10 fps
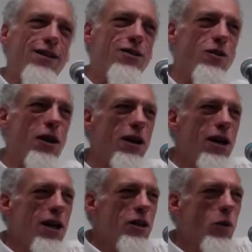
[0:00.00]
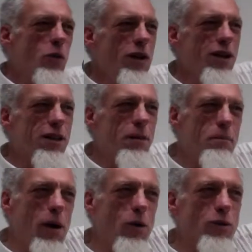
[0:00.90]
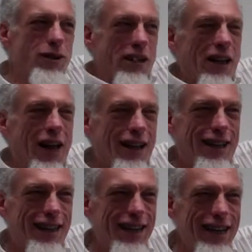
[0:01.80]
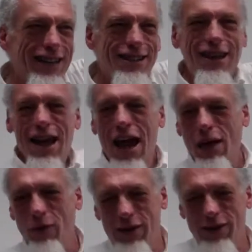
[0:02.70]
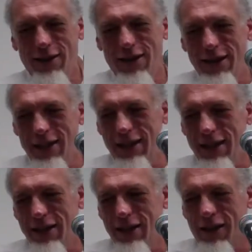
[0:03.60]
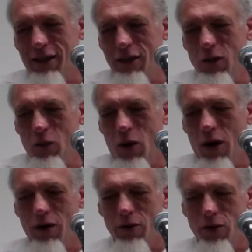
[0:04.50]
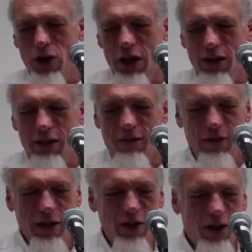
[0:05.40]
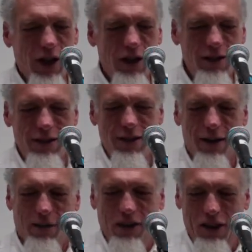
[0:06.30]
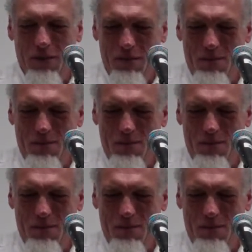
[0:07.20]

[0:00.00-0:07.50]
So the boat was like this, and we could see in the clear water jellyfish, tons of them.